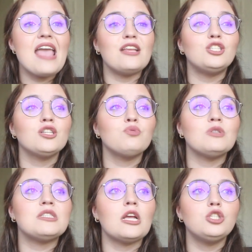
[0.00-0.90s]
It just
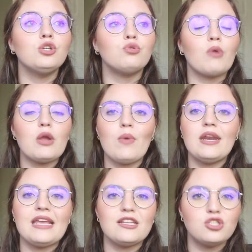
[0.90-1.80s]
was such a great way
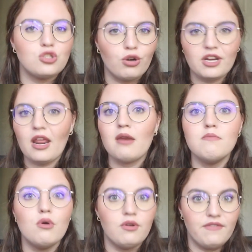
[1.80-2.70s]
to get started
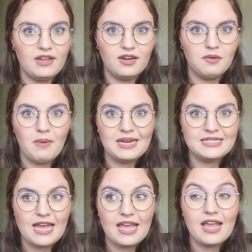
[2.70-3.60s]
and motivated in my
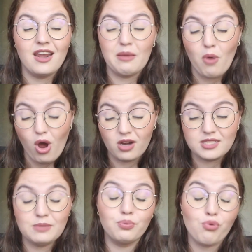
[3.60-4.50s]
day. And I'm
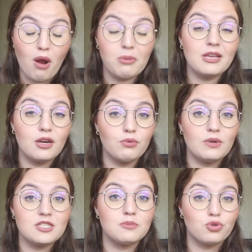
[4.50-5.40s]
honestly probably gonna
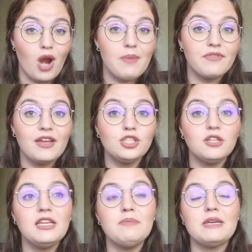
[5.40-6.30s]
resubscribe
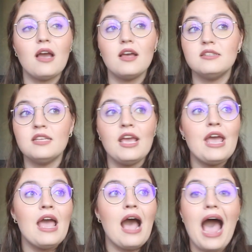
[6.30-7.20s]
eventually because
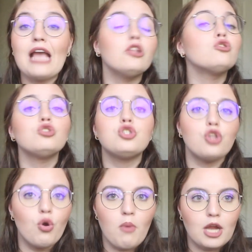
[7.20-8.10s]
I learned
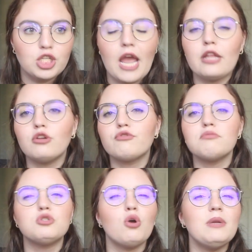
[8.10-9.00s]
so much. I learned
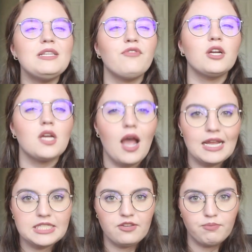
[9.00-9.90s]
from so many different
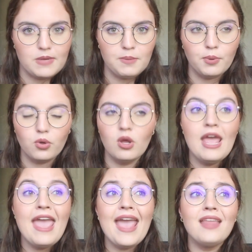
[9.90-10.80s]
kinds of people.
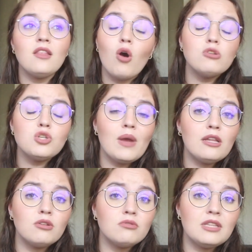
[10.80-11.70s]
And also, I
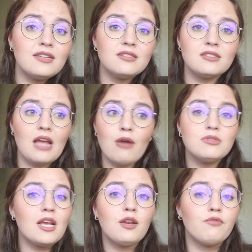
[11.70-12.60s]
learned things
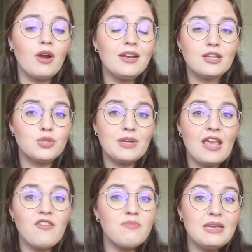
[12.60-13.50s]
outside of writing. So it
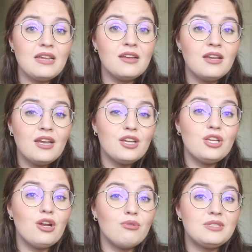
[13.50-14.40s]
gave me,
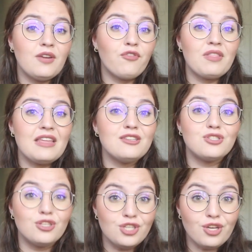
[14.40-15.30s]
you know, different things
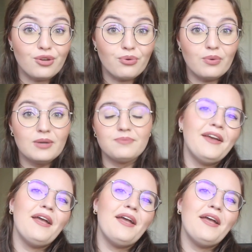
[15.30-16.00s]
to do.